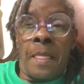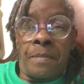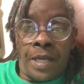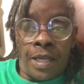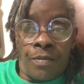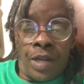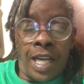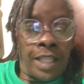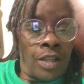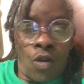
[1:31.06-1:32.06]
But anyway,
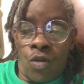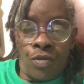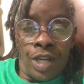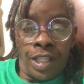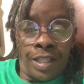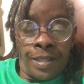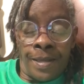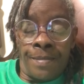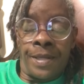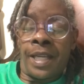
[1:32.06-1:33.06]
that's a whole nother
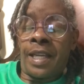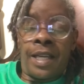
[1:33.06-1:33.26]
subject.